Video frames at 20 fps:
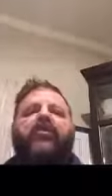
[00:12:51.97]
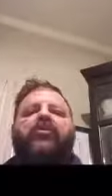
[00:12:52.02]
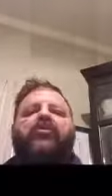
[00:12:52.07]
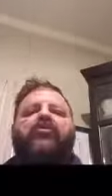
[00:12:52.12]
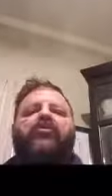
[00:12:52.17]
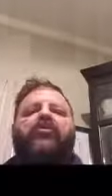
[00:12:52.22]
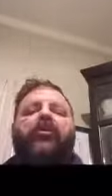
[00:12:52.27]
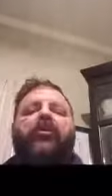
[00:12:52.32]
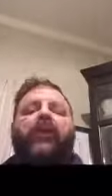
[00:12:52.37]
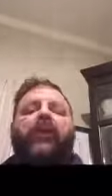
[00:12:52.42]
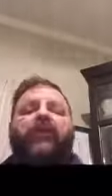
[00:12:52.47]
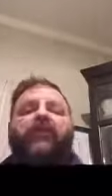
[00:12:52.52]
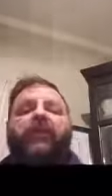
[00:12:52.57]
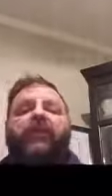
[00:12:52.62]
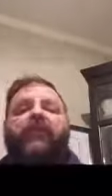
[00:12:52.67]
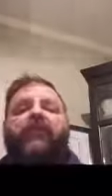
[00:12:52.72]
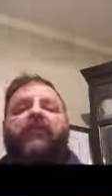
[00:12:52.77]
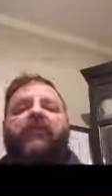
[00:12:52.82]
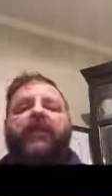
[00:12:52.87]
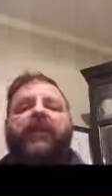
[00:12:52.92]
So at the
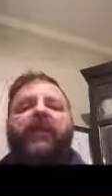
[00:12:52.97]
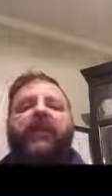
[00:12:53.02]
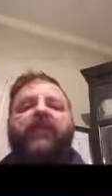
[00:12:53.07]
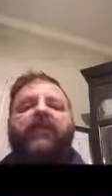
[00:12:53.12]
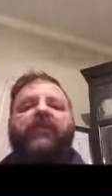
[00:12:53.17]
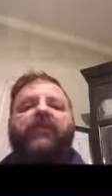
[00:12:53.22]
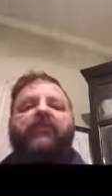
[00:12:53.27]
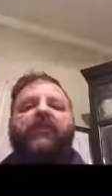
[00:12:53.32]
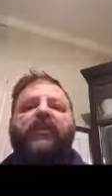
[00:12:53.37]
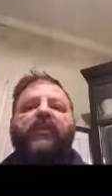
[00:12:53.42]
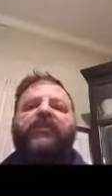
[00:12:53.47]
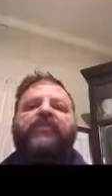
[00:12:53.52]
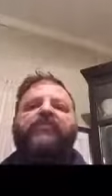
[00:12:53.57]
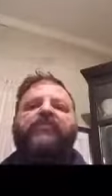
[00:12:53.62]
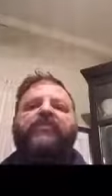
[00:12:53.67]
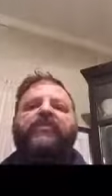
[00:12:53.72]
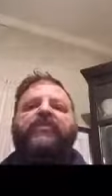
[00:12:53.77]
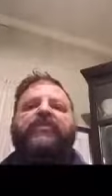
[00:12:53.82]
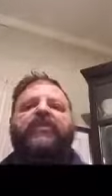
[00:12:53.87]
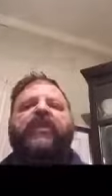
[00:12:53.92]
end of the day, is
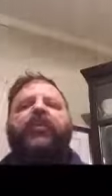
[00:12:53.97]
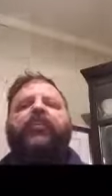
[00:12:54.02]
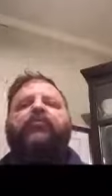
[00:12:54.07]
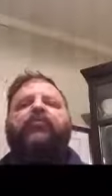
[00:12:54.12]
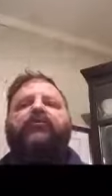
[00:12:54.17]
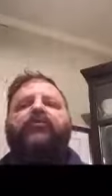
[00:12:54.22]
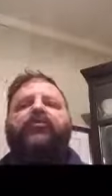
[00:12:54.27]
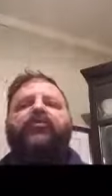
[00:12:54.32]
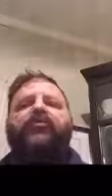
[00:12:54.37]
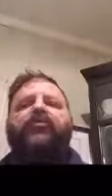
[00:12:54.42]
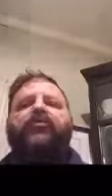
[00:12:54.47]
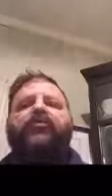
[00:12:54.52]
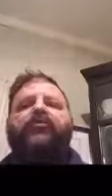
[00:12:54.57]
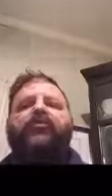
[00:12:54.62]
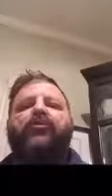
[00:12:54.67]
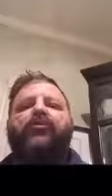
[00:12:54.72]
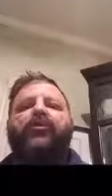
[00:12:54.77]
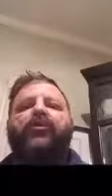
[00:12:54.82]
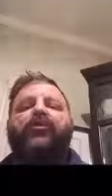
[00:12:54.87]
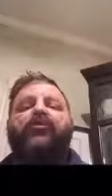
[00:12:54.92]
this helps
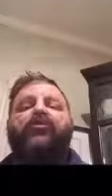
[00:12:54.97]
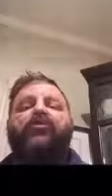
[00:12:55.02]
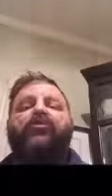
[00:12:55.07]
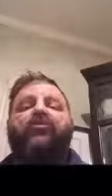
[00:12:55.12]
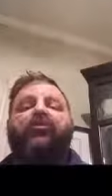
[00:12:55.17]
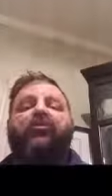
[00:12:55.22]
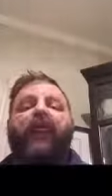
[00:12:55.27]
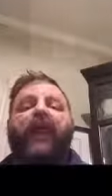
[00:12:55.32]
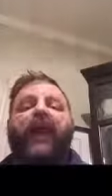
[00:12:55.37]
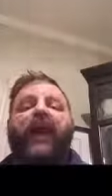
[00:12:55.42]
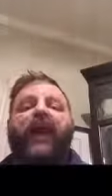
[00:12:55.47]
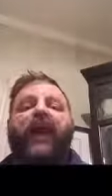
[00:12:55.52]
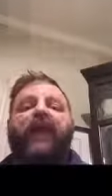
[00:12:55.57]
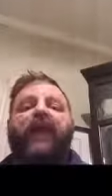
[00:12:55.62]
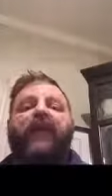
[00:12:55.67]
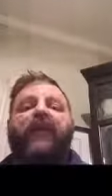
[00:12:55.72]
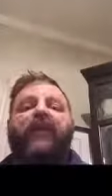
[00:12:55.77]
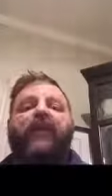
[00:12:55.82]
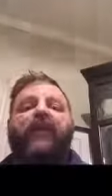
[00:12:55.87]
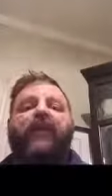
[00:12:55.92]
you track
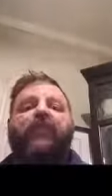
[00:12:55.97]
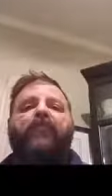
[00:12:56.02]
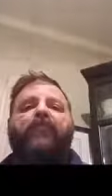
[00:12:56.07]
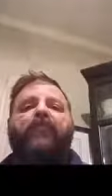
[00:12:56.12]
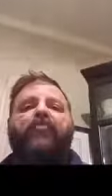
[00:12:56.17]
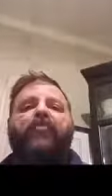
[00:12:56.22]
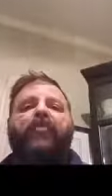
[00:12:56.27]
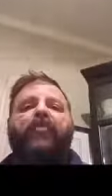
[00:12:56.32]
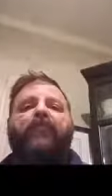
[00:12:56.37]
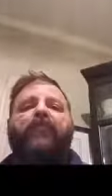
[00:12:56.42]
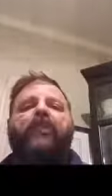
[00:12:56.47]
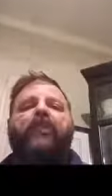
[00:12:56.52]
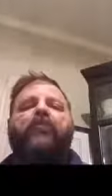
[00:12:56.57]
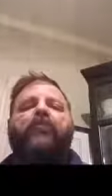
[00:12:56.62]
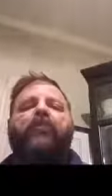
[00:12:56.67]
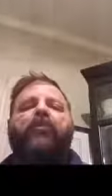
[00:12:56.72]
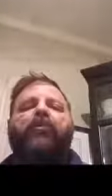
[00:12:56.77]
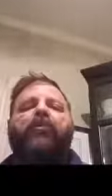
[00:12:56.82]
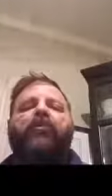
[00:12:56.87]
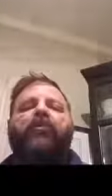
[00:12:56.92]
the
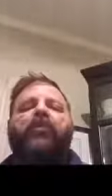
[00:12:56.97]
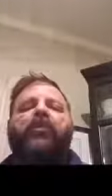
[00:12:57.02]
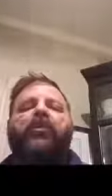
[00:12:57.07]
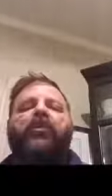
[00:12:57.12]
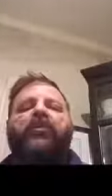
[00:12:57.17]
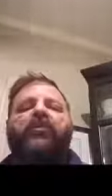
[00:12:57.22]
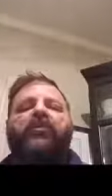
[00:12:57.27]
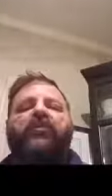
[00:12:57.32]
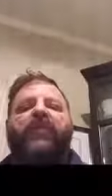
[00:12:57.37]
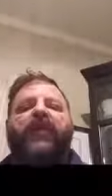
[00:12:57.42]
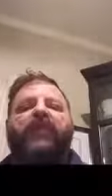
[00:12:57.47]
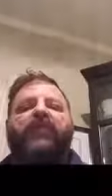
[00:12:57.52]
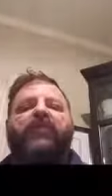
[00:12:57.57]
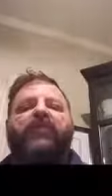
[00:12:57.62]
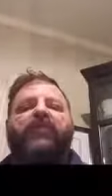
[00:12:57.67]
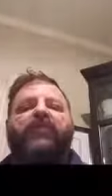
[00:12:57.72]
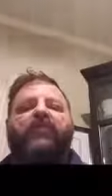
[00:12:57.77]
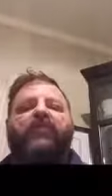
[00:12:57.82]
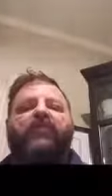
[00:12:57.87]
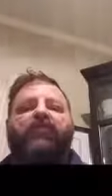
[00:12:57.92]
people that
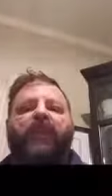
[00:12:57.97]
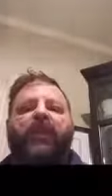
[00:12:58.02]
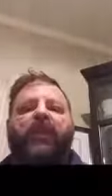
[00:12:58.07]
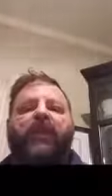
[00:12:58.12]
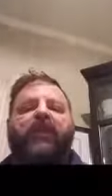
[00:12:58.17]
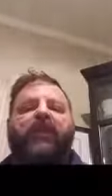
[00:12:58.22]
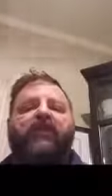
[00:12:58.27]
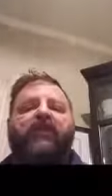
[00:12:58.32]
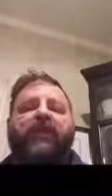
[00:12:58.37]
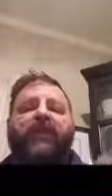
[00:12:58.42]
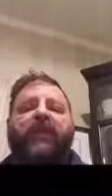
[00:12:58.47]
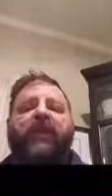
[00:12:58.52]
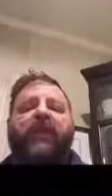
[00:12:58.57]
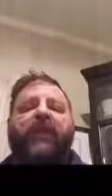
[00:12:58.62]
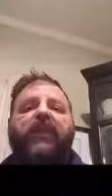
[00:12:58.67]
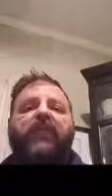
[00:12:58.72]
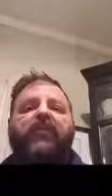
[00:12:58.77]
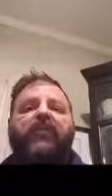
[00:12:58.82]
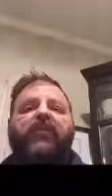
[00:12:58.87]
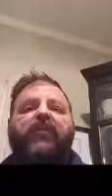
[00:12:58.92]
you're trying to
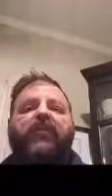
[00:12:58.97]
get.